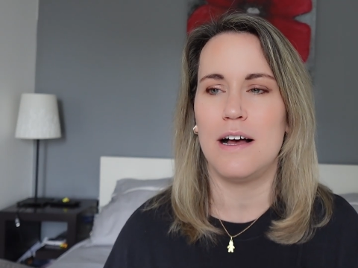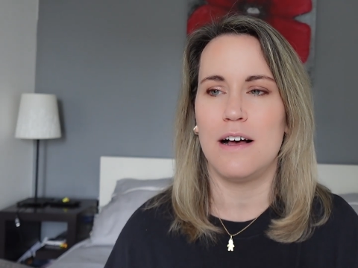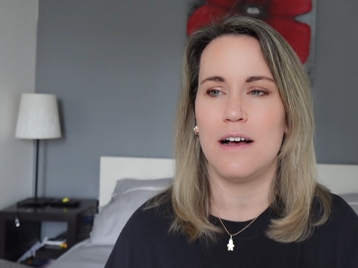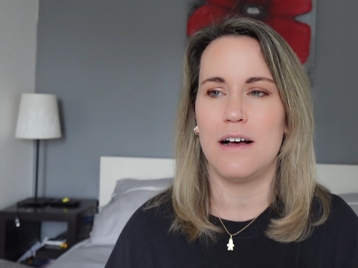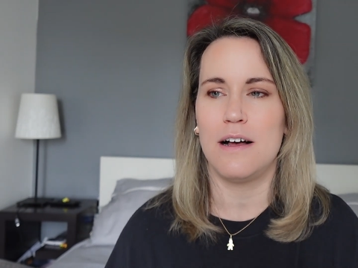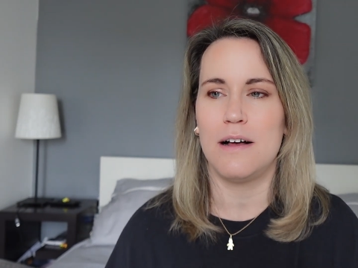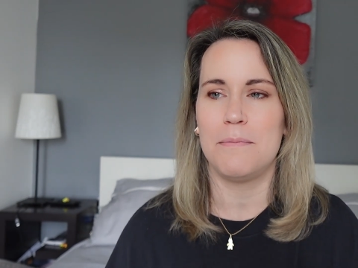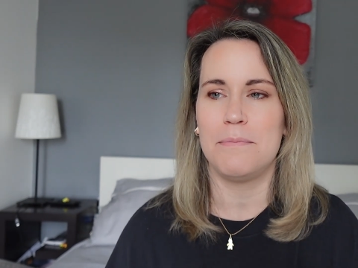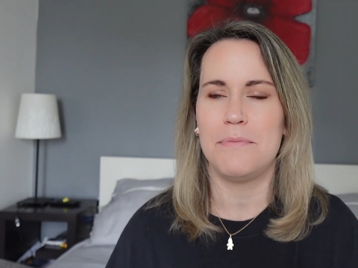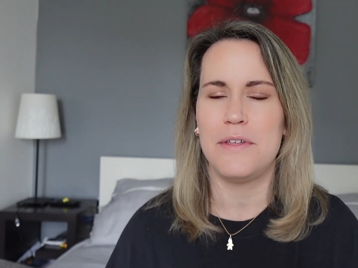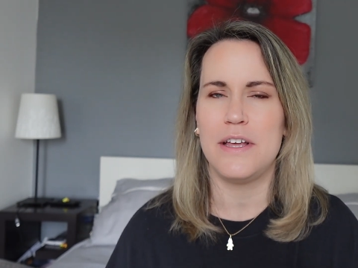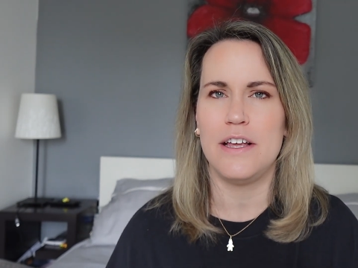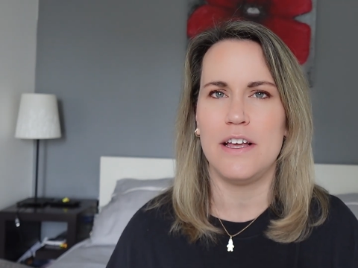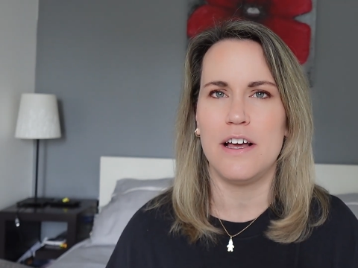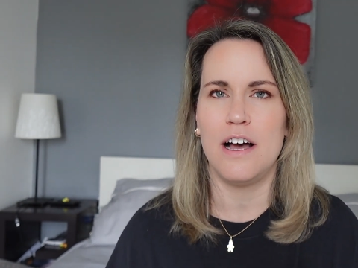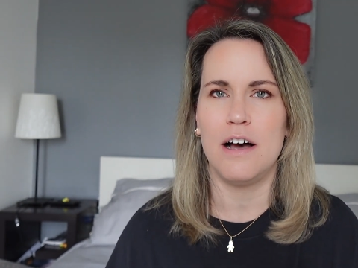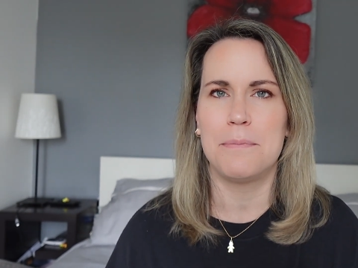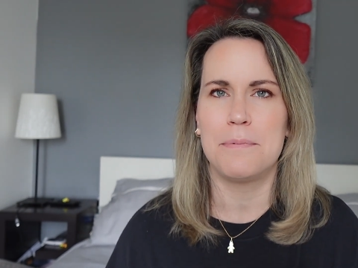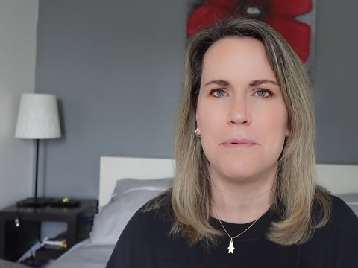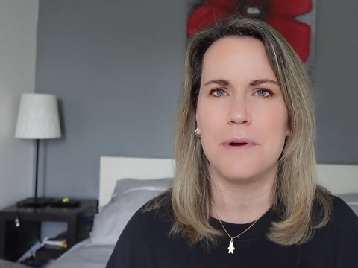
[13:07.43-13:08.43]

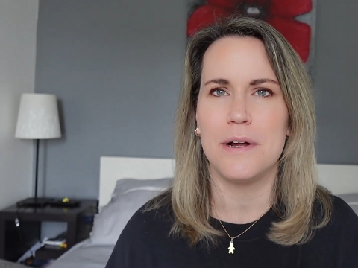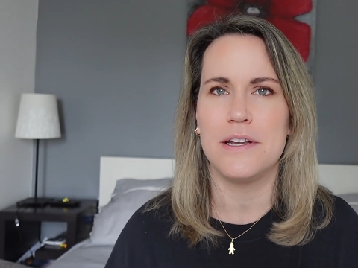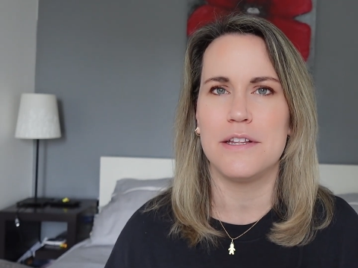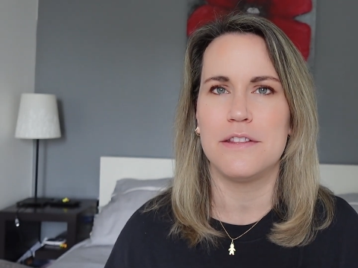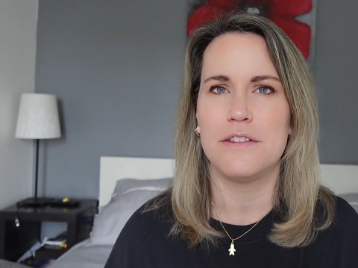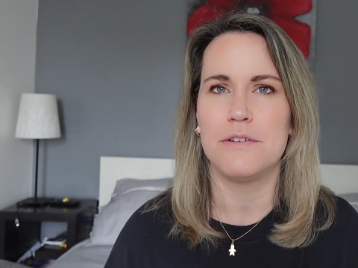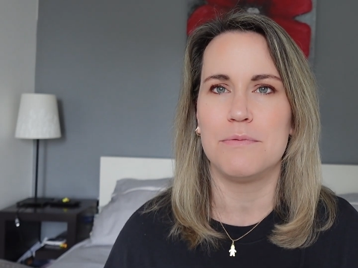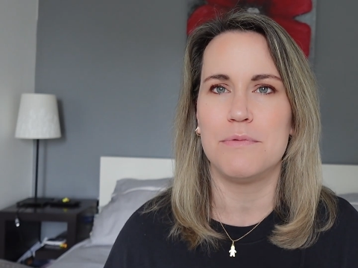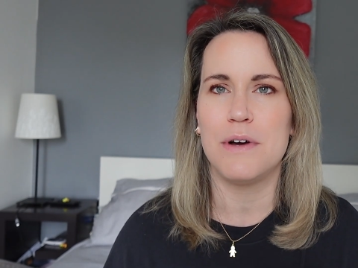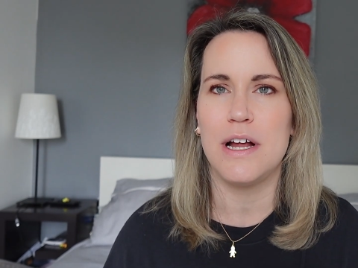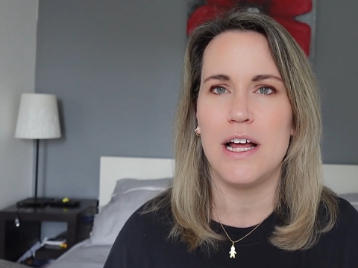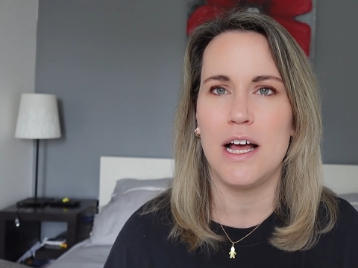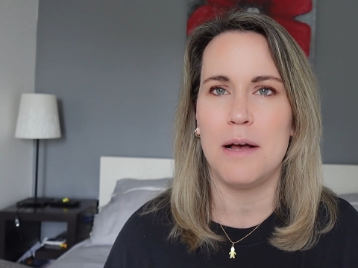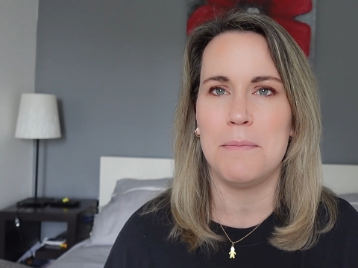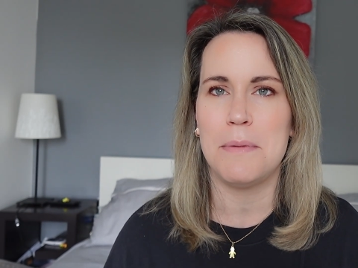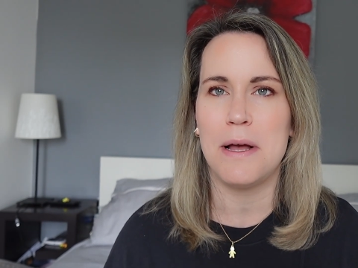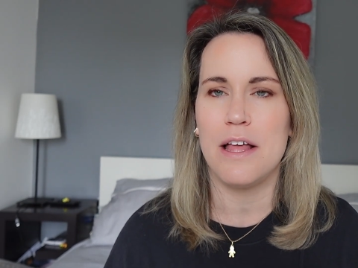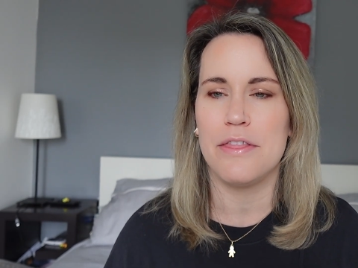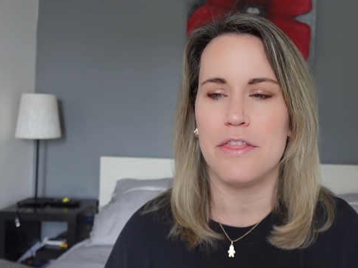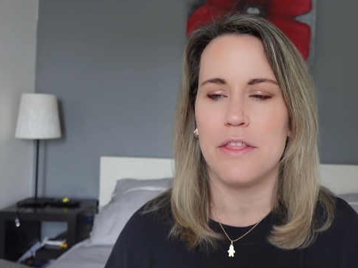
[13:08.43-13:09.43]
They upgraded the
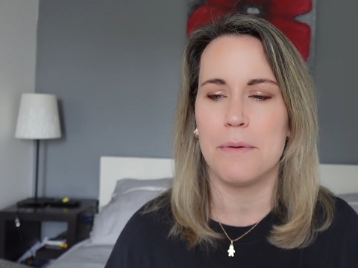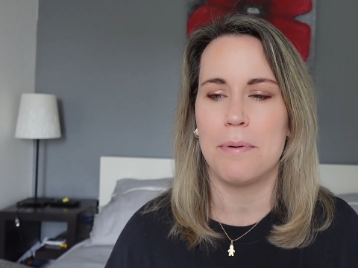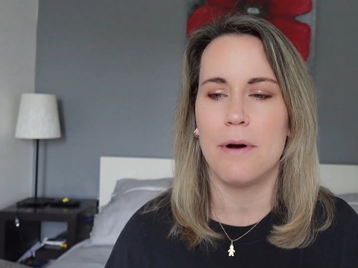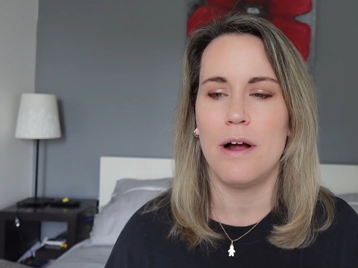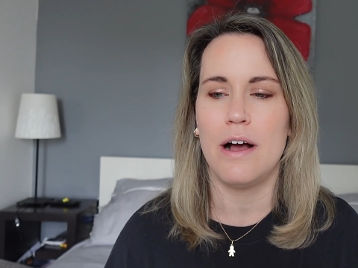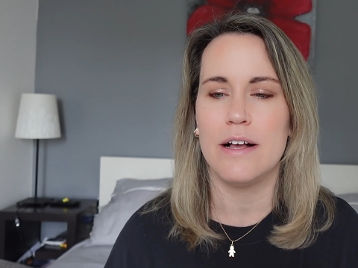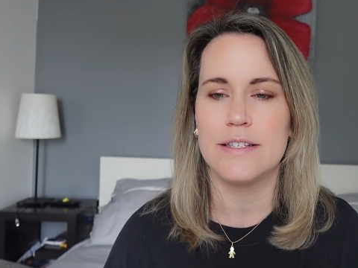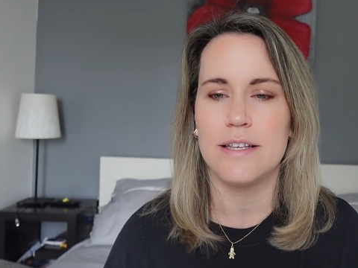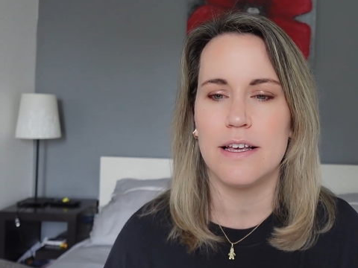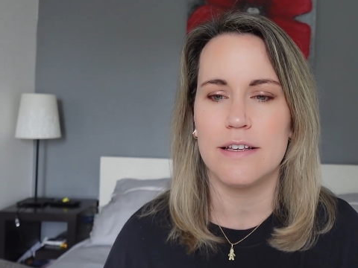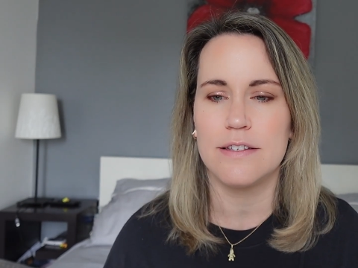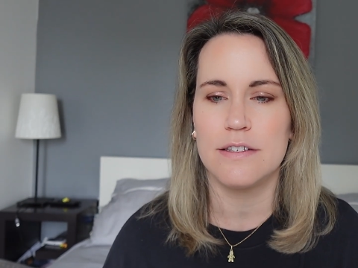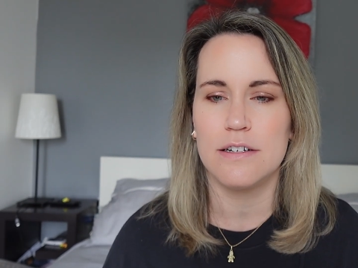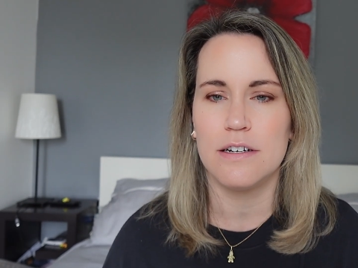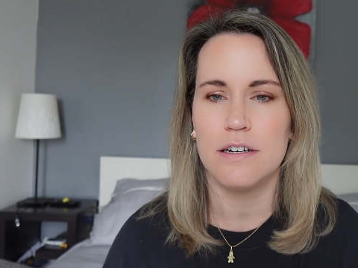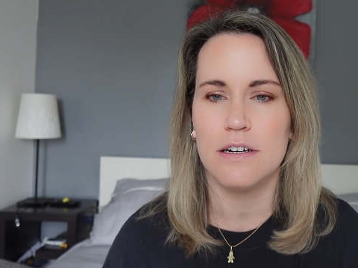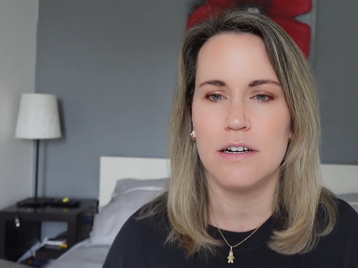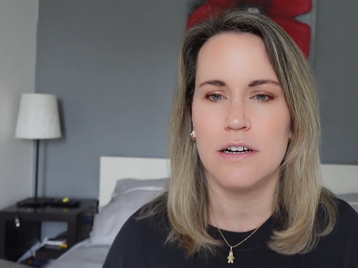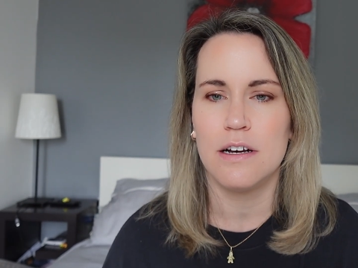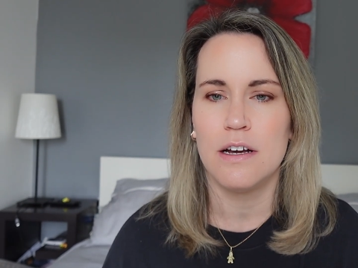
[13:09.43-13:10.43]
RAM and the
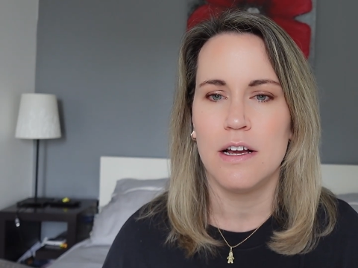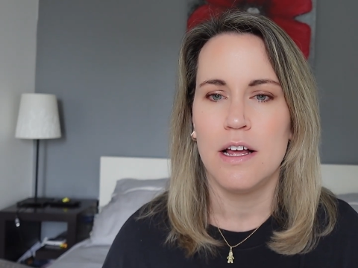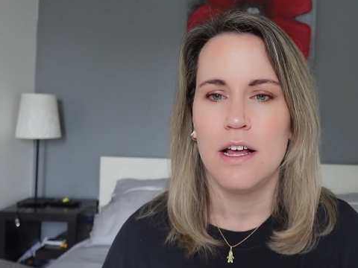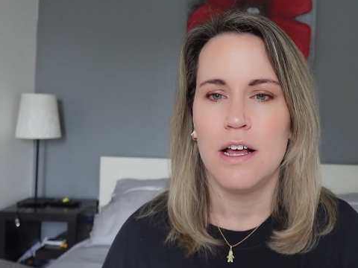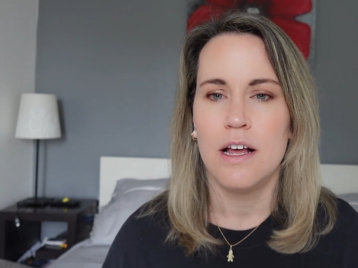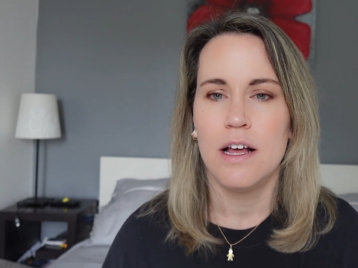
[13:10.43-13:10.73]
processor.